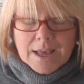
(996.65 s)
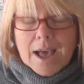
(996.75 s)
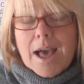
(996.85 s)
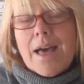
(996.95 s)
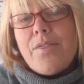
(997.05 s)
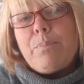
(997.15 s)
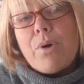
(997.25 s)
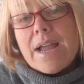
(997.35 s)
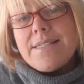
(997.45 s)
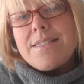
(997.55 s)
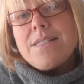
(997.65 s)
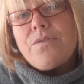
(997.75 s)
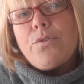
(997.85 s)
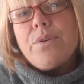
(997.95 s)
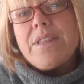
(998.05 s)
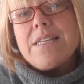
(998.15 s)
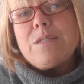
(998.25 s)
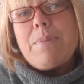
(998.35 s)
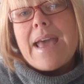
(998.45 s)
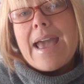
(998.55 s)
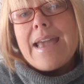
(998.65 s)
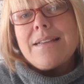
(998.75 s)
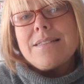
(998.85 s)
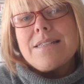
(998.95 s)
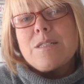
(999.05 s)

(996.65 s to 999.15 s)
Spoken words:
The prices for these bags,